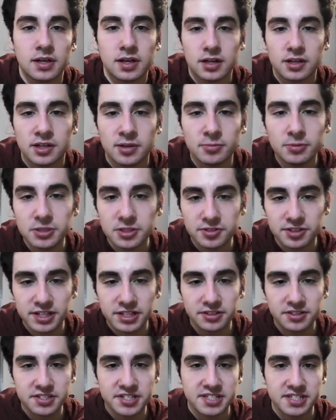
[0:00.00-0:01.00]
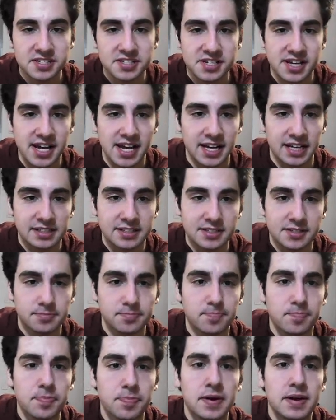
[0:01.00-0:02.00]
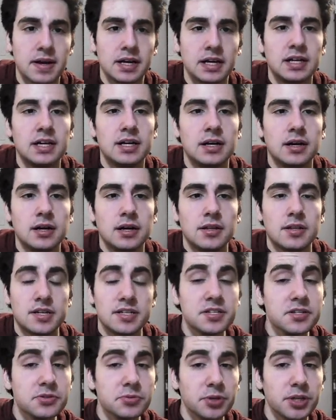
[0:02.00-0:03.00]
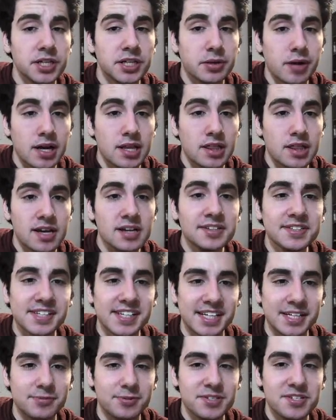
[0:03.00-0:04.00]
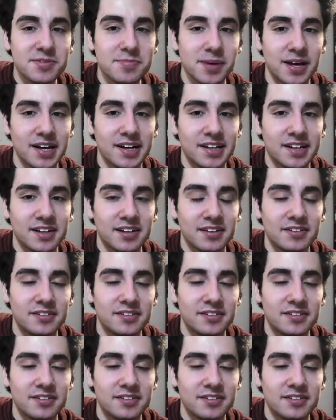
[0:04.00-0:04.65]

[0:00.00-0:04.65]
Number 360, eggs. This is a really great thing to eat with some bacon.